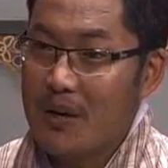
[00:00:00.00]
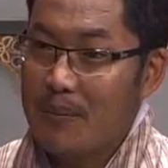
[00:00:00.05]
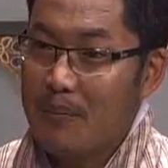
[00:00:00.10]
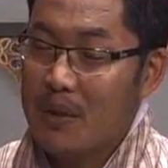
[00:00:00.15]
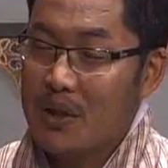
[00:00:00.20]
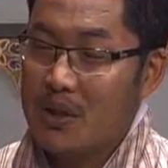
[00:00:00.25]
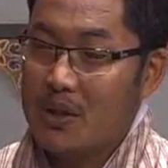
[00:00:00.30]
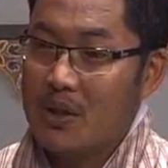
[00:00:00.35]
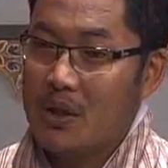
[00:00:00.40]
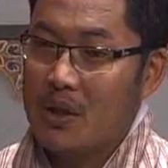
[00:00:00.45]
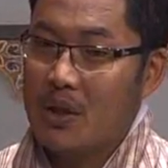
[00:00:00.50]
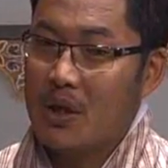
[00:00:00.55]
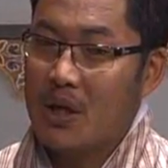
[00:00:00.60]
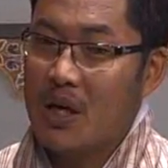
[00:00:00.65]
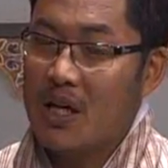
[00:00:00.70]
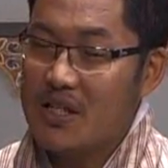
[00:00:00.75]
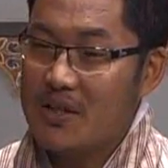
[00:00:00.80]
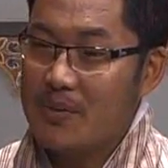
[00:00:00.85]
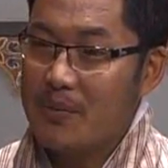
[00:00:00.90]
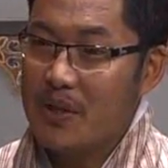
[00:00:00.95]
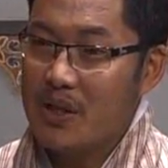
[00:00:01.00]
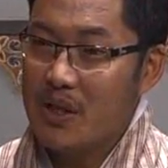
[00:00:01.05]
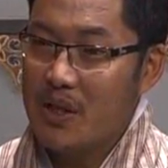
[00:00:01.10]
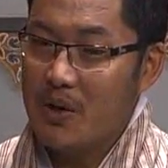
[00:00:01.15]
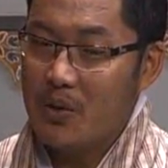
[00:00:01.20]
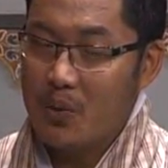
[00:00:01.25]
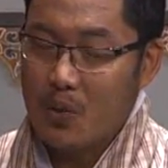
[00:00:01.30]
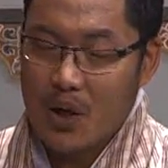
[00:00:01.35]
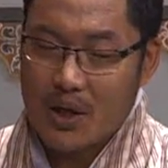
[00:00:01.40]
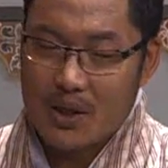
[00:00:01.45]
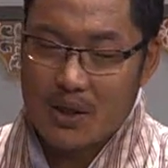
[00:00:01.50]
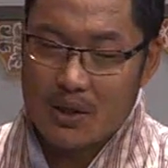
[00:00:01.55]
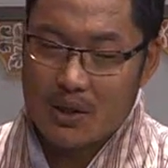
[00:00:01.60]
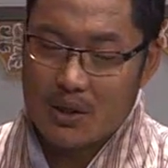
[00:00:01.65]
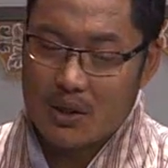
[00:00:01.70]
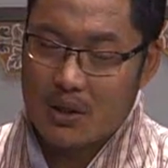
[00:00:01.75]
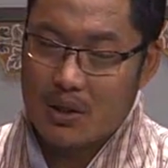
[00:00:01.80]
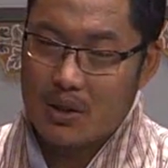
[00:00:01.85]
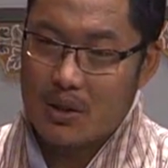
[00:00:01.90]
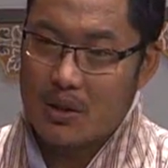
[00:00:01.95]
But ultimately, what
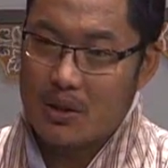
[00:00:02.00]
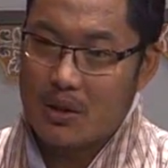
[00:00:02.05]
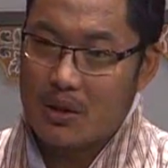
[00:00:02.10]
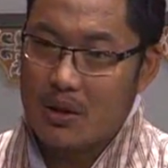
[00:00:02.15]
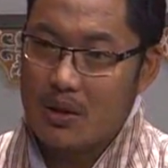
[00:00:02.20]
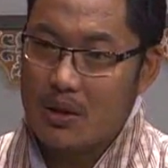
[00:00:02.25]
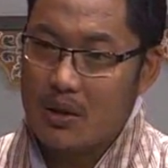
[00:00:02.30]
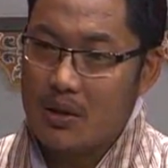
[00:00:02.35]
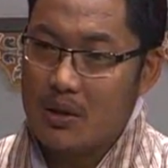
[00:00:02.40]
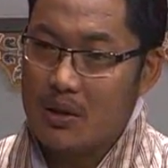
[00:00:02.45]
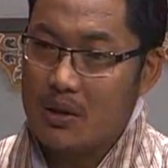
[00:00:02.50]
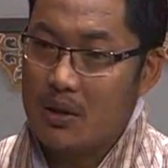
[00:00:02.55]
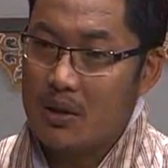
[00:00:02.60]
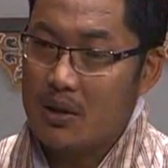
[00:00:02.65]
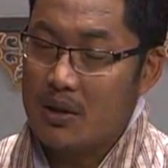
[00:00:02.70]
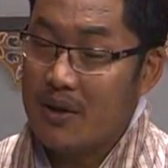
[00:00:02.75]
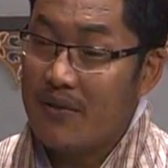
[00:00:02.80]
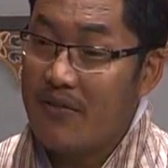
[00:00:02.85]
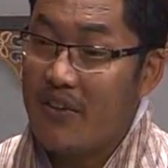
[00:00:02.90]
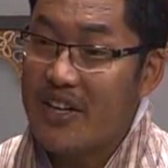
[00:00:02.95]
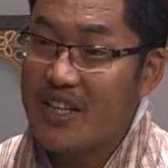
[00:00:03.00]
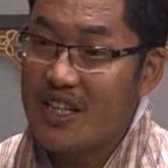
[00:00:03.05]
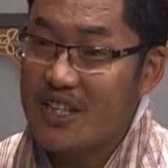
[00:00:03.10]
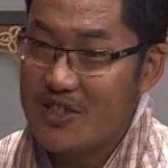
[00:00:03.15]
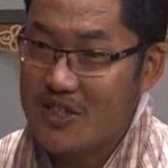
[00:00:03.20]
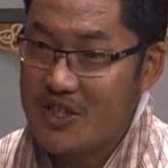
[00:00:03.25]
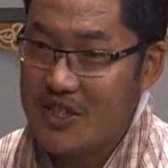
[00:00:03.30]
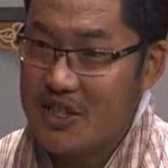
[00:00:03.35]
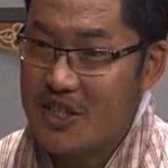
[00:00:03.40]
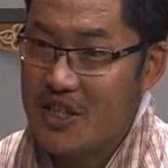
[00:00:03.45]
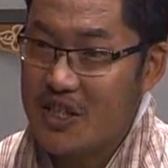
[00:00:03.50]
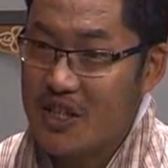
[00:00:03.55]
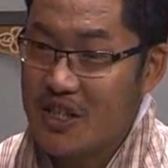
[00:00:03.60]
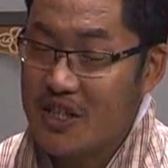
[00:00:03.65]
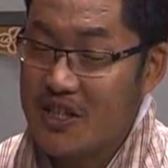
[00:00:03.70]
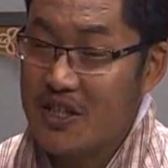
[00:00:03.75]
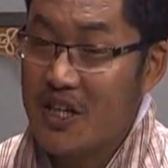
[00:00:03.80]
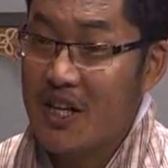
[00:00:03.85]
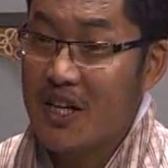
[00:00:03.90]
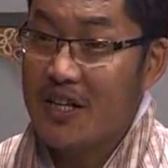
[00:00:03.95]
the final decision
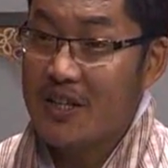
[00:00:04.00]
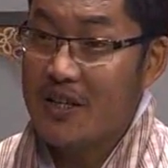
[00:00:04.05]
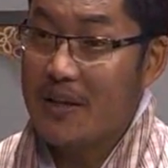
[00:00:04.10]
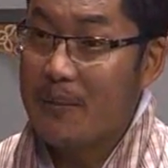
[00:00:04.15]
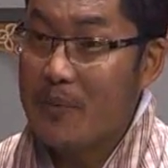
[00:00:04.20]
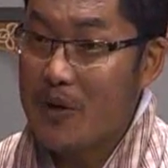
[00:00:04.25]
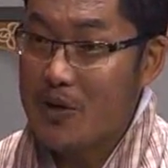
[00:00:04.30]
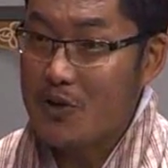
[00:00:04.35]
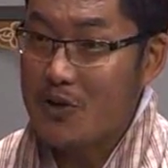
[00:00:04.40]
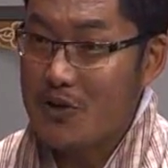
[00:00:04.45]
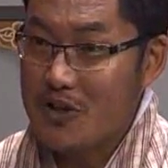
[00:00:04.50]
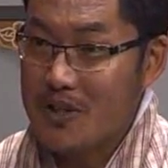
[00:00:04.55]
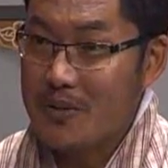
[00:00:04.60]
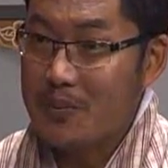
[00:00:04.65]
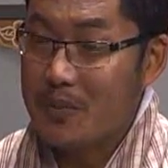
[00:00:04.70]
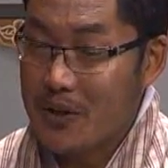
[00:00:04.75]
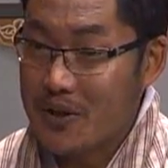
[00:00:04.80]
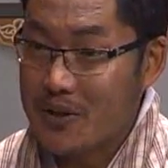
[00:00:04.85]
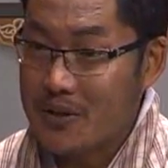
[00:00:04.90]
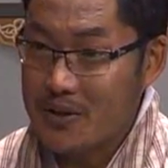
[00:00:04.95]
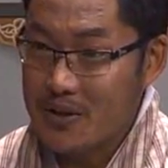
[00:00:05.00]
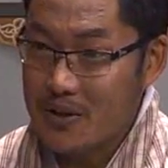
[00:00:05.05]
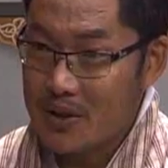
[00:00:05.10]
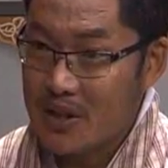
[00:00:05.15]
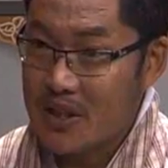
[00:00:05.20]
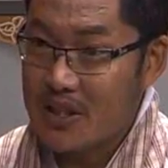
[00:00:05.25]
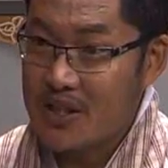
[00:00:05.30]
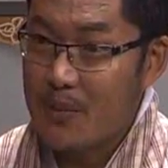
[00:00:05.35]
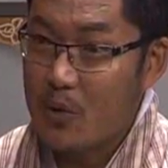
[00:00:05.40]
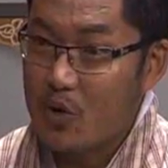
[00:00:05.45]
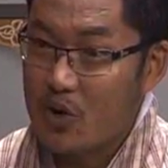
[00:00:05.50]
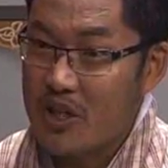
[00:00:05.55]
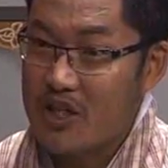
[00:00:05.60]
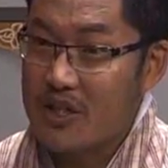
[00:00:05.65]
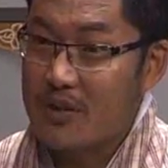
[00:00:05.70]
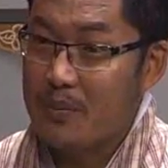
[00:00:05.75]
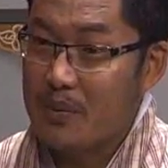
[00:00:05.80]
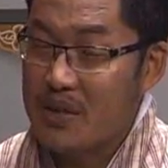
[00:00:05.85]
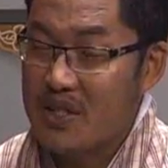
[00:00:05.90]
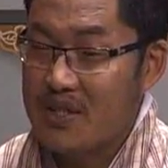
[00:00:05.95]
is the majority, because the
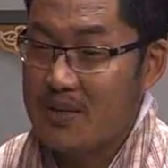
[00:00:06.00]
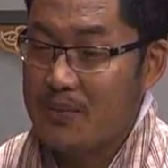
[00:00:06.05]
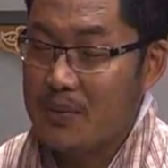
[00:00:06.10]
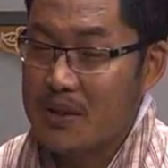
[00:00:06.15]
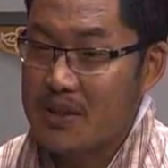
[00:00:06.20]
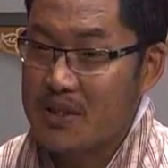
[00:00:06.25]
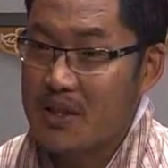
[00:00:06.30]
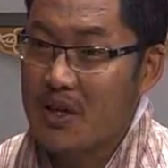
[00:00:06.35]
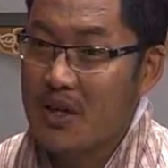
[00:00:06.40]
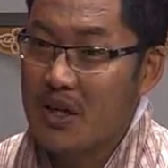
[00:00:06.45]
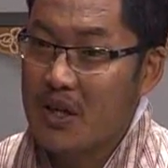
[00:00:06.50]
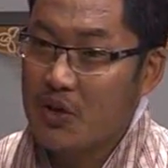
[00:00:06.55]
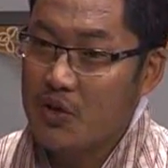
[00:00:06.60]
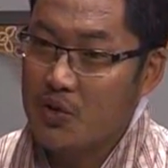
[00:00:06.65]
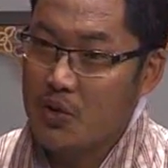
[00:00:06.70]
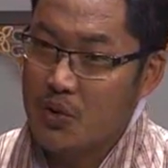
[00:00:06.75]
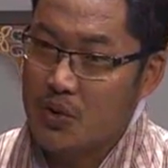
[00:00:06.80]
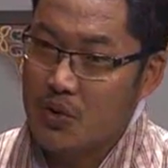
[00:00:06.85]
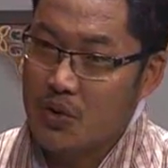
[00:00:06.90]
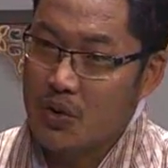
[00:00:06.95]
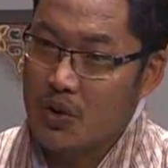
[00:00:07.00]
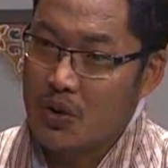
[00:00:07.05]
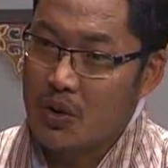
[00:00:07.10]
democratic principles should